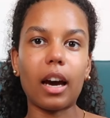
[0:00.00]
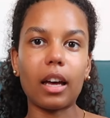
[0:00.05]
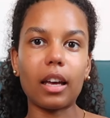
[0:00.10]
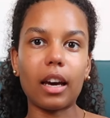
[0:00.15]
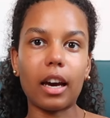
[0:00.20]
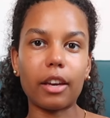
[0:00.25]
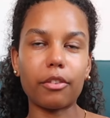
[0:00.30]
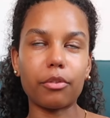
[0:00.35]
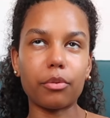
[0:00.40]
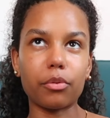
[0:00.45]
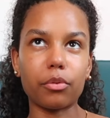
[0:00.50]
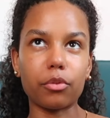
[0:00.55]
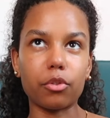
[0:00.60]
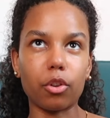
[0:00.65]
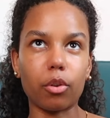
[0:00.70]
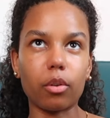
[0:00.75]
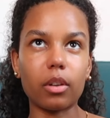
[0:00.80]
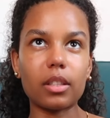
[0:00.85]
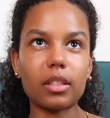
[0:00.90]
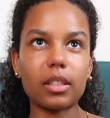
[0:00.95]
I've
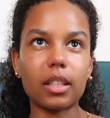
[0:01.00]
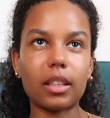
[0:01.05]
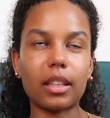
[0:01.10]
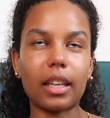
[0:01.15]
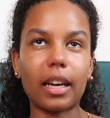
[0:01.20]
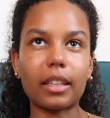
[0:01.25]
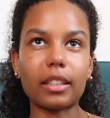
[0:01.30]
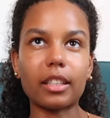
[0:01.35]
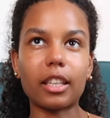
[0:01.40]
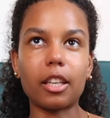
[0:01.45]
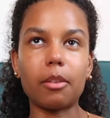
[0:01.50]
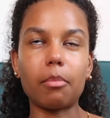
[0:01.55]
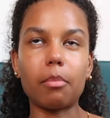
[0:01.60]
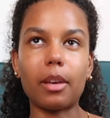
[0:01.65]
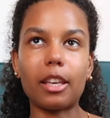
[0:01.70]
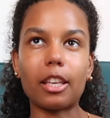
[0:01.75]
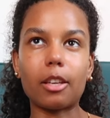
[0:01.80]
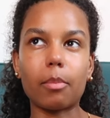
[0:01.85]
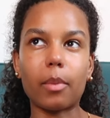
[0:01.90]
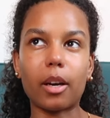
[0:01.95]
noticed that that can
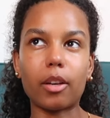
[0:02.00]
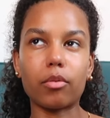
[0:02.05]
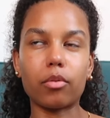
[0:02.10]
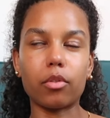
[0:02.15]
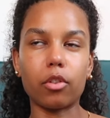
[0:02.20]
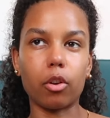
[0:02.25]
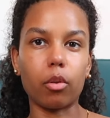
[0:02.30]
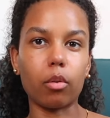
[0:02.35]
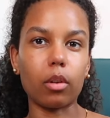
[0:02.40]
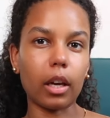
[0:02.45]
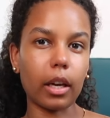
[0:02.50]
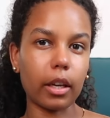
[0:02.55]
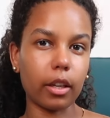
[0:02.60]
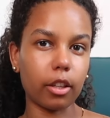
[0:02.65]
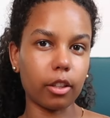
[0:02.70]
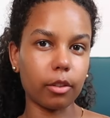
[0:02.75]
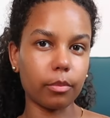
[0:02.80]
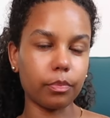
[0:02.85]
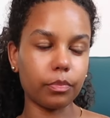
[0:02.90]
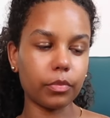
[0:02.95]
make my flow
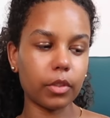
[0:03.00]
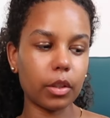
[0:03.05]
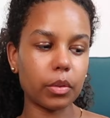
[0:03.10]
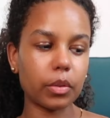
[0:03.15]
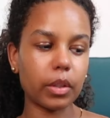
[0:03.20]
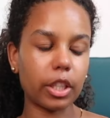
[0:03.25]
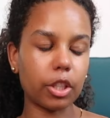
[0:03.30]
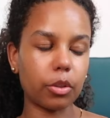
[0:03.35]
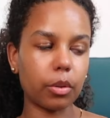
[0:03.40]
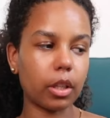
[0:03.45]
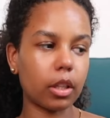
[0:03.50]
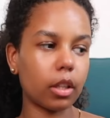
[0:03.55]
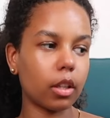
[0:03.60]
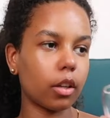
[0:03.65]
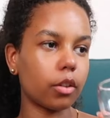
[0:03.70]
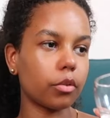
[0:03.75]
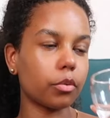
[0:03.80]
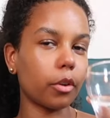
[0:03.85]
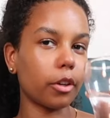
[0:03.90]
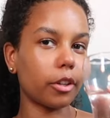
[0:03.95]
lighter if I drink a
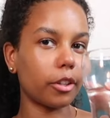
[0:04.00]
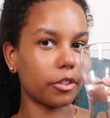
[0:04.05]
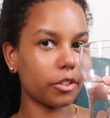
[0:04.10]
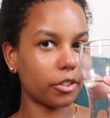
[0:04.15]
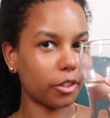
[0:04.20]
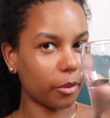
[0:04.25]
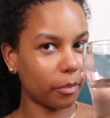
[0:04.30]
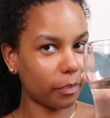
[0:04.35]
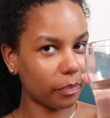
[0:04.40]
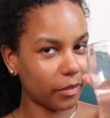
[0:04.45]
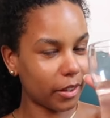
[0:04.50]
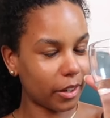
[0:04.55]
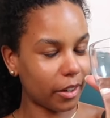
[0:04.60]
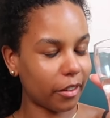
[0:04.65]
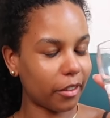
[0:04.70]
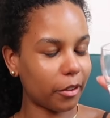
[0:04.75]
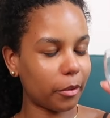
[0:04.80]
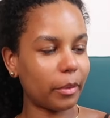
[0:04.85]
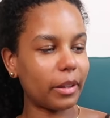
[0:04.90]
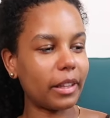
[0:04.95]
lot of water. So
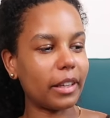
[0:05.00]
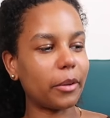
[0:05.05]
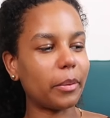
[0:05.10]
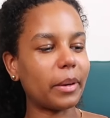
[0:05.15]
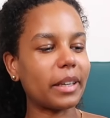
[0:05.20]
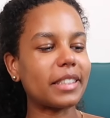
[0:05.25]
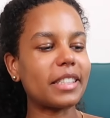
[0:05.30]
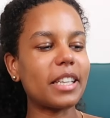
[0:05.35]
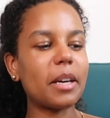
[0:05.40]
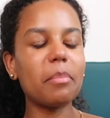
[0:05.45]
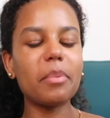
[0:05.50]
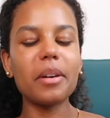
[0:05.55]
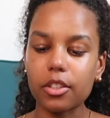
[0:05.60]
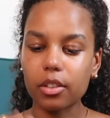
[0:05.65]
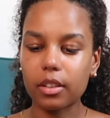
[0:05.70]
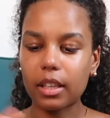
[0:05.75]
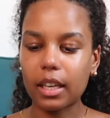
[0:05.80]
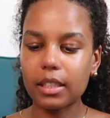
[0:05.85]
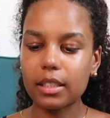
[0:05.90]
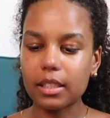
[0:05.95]
another really quick tip.
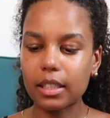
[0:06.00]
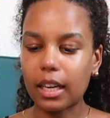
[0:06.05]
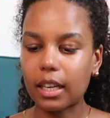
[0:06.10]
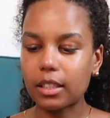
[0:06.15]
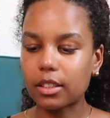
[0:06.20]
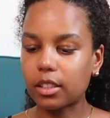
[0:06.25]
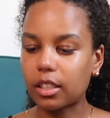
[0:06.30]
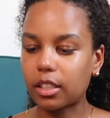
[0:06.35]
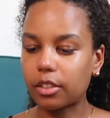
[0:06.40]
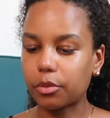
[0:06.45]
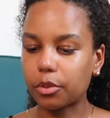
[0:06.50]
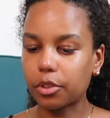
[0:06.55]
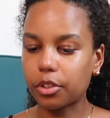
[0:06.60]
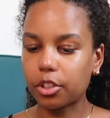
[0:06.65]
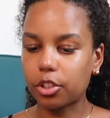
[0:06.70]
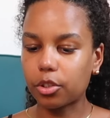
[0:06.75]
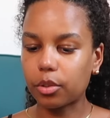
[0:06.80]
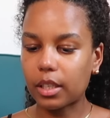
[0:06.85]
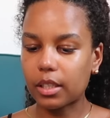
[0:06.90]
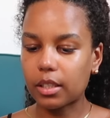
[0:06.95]
So that's that. And for
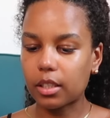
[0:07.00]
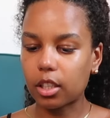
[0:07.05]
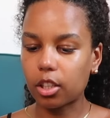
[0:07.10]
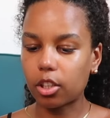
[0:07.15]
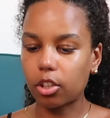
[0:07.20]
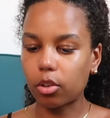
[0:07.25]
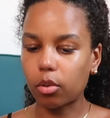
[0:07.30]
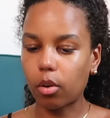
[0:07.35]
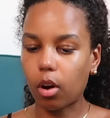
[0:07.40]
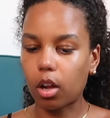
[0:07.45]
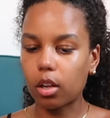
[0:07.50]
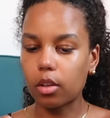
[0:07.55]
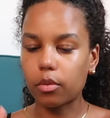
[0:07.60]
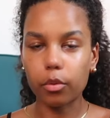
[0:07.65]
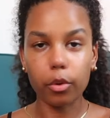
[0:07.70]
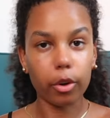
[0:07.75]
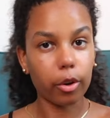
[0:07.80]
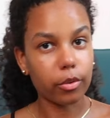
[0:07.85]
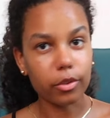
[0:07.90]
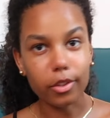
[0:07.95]
the dressing, you know, olive
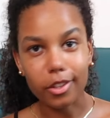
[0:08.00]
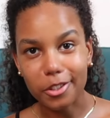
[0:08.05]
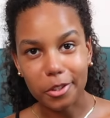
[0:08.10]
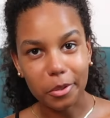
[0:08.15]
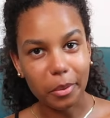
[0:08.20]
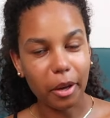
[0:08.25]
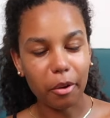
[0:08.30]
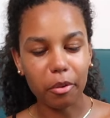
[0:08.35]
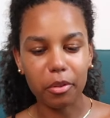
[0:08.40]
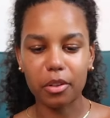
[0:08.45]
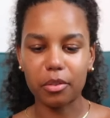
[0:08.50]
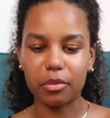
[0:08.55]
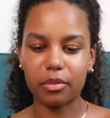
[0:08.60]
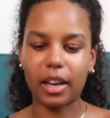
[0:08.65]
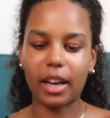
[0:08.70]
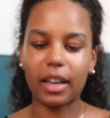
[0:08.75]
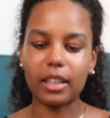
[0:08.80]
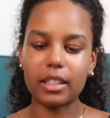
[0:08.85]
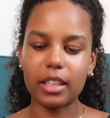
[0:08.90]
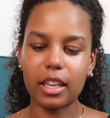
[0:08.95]
oil is also healthy fat,